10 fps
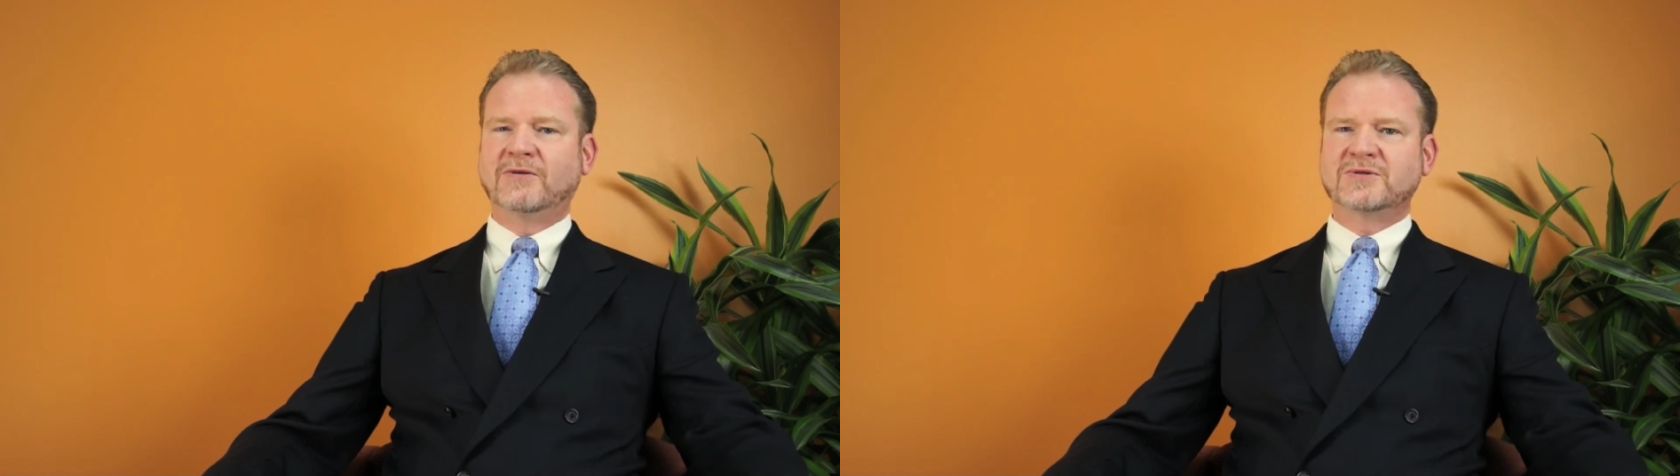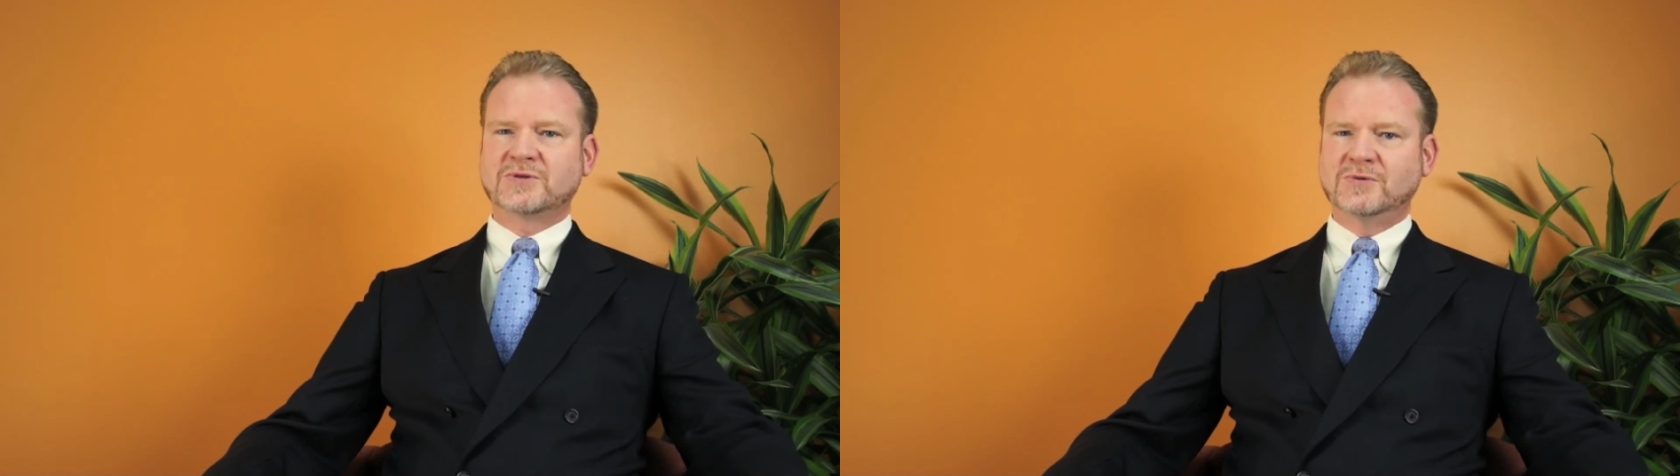
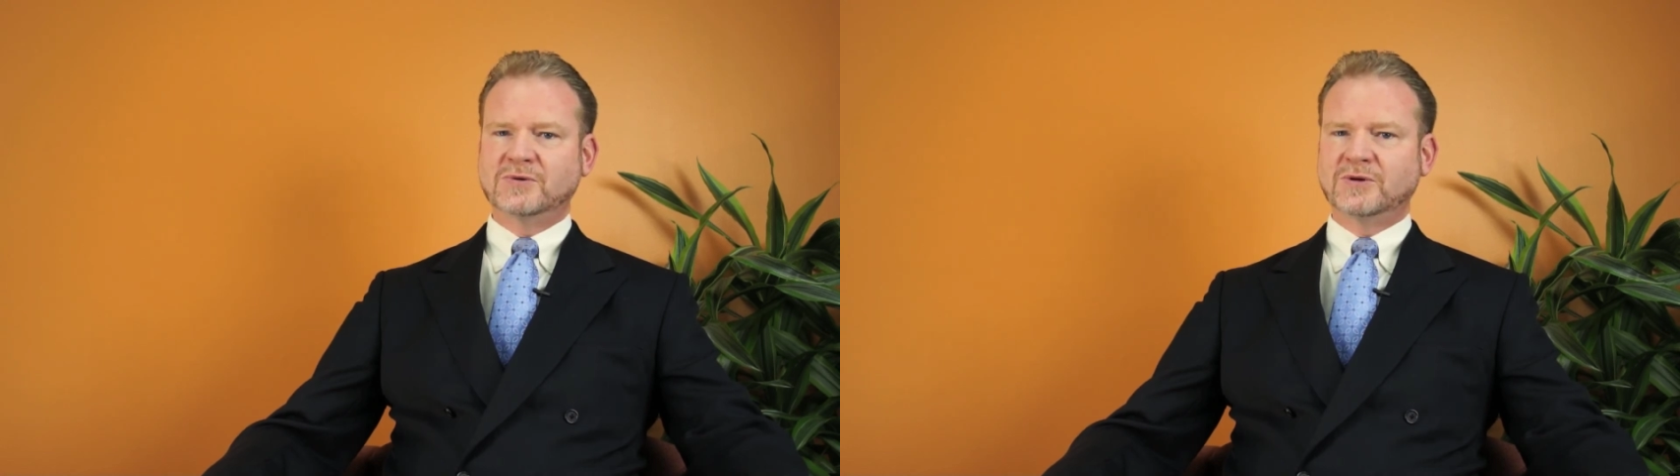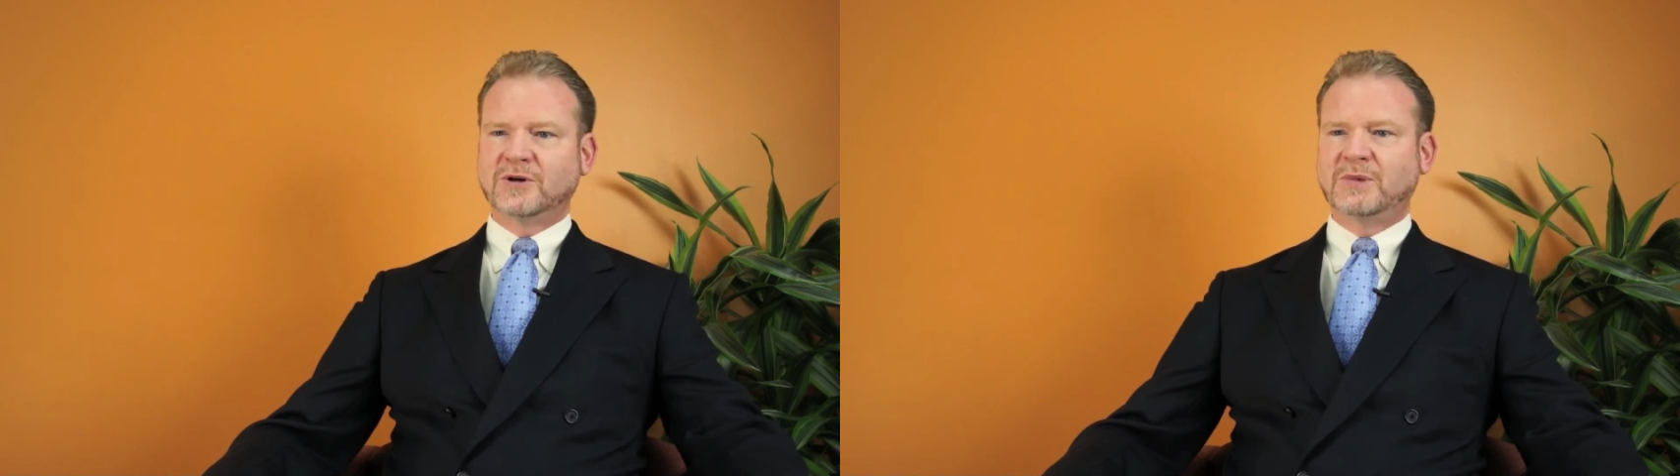out of
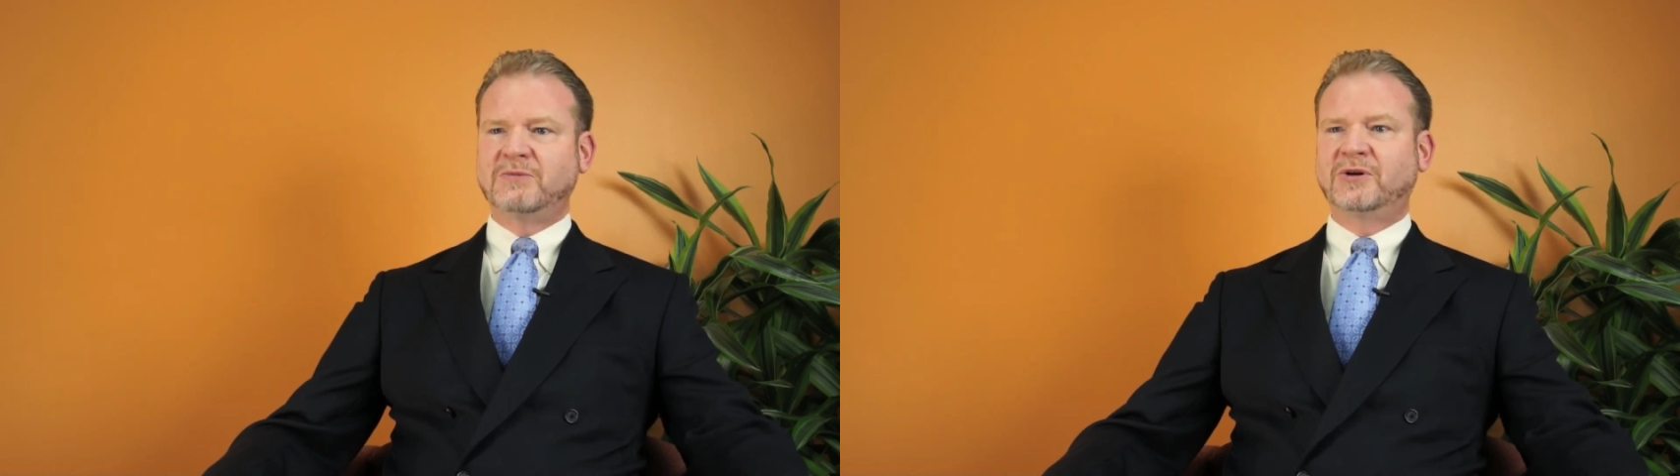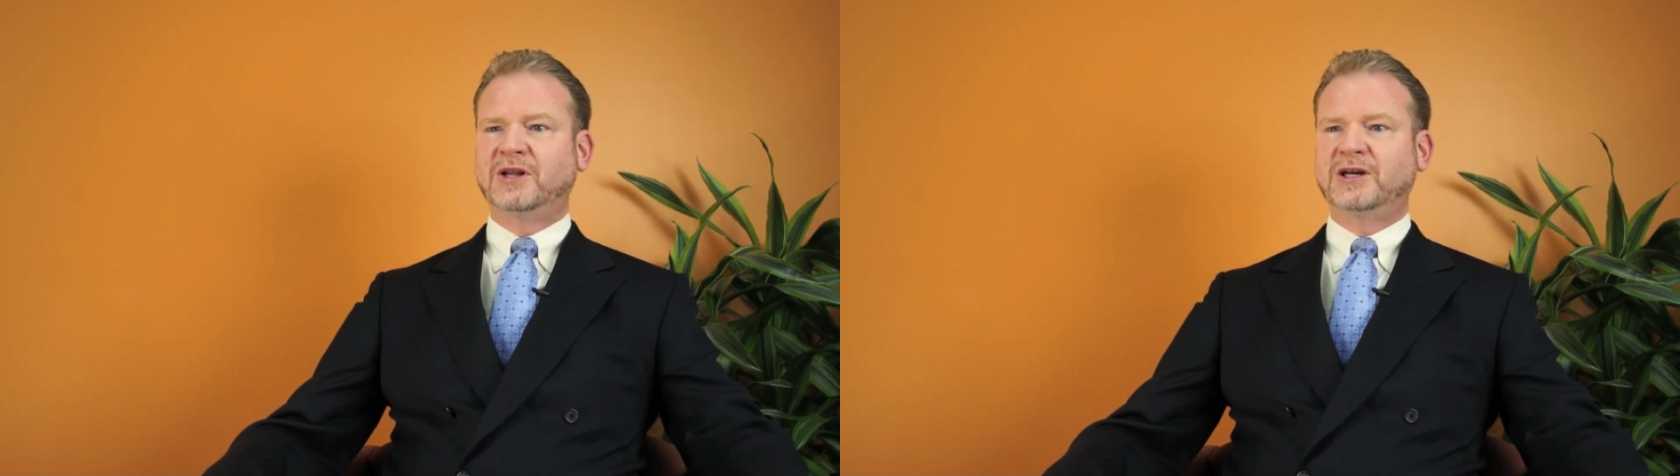school
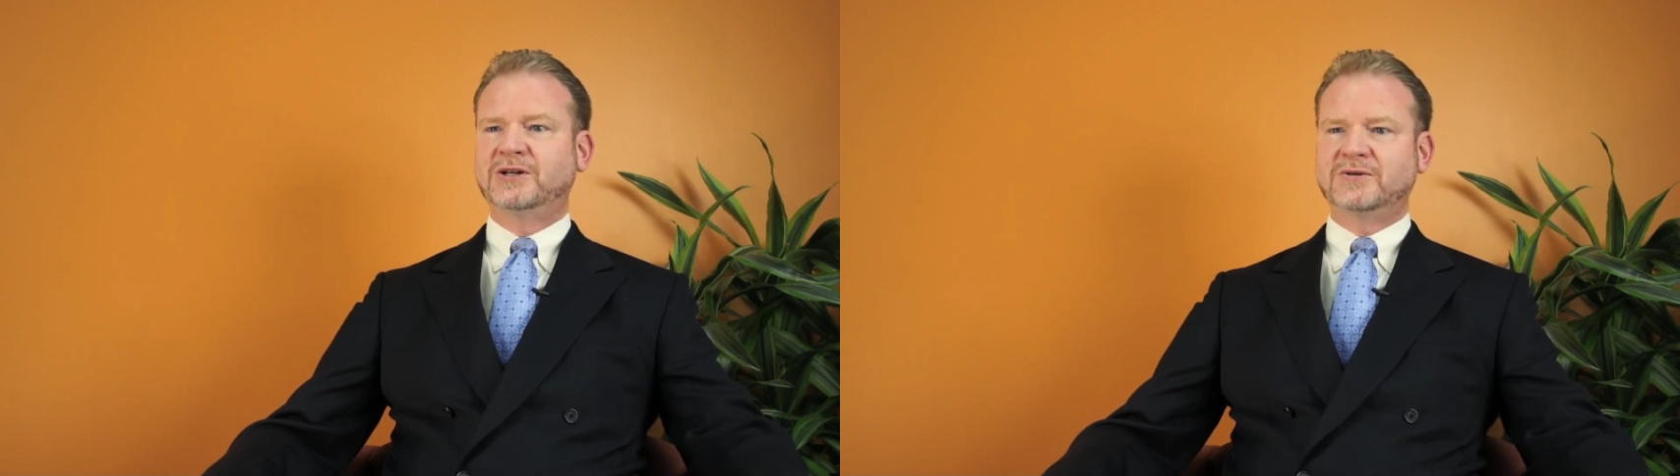or maybe when they